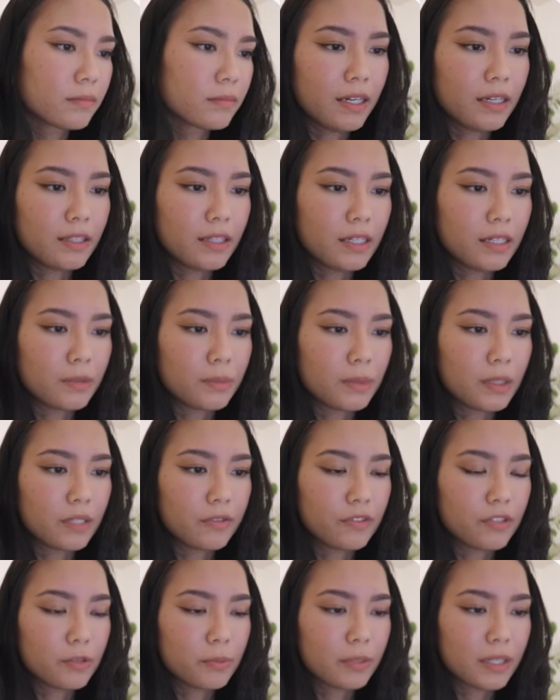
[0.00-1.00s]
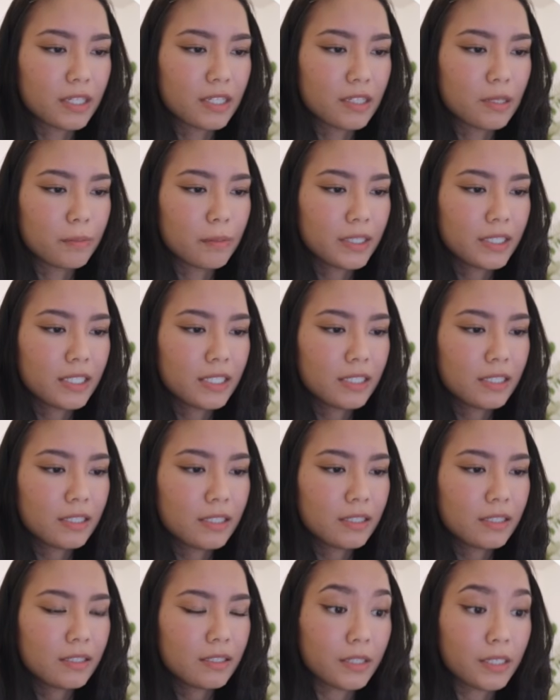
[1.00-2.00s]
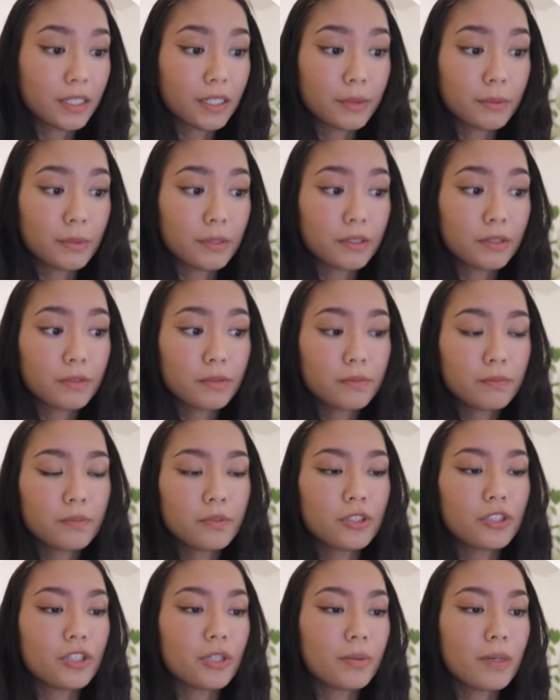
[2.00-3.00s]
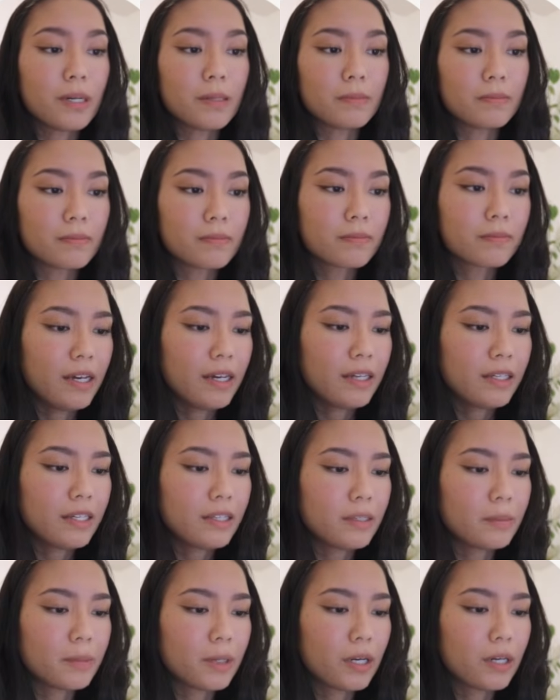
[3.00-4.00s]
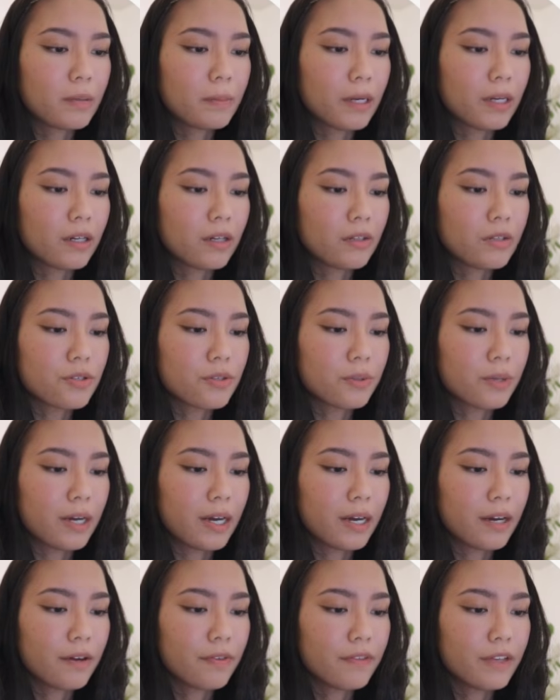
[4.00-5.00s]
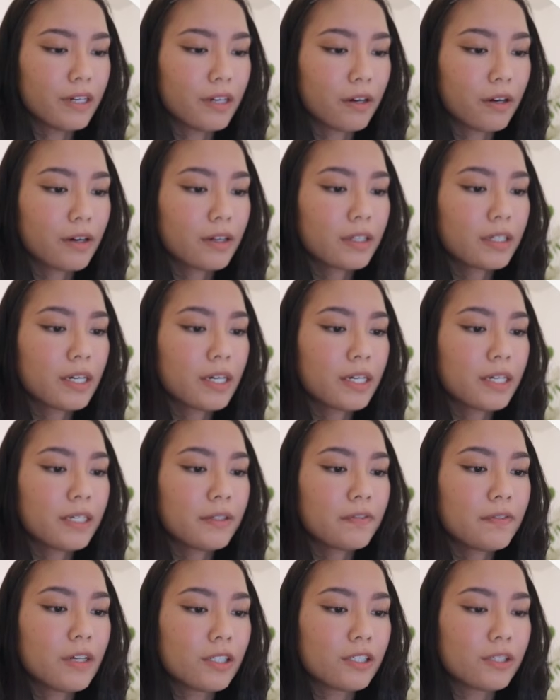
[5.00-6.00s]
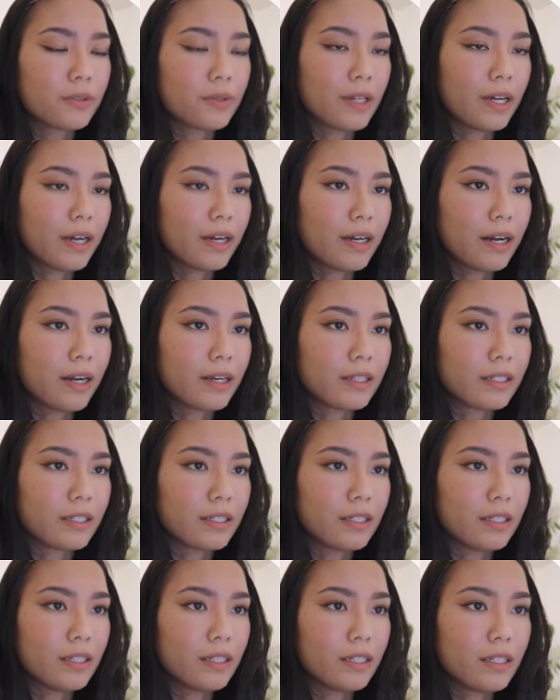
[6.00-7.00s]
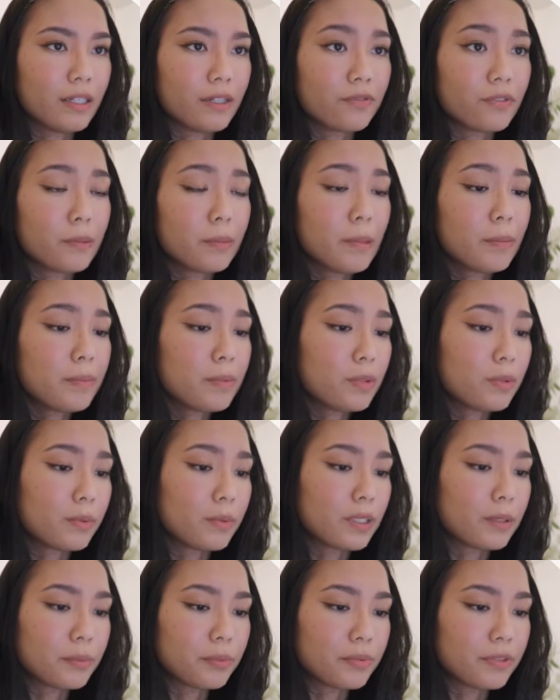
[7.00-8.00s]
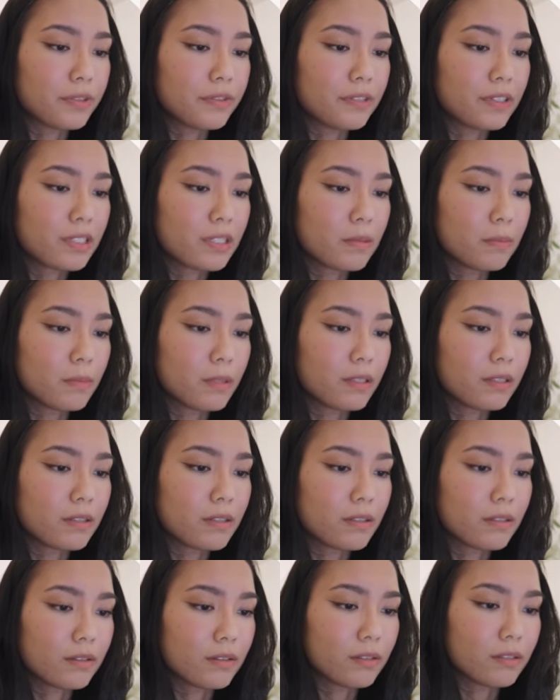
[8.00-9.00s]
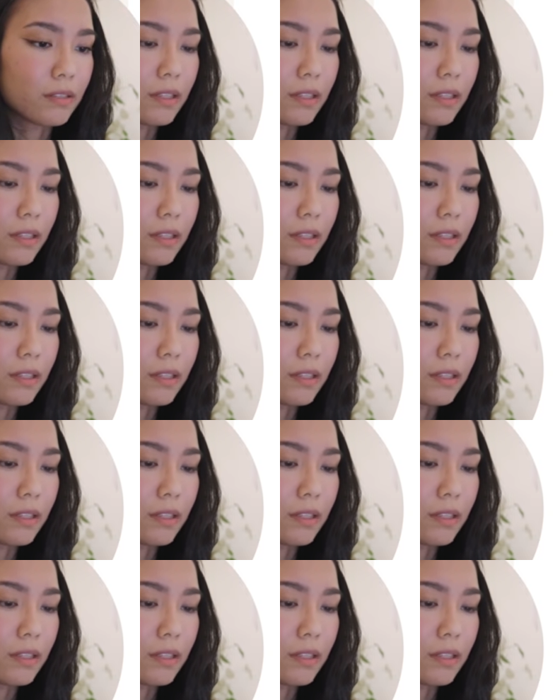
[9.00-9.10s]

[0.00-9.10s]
And then whenever you press the button, it will show up. And at the bottom, I also have an archive so that I can remember what previous months look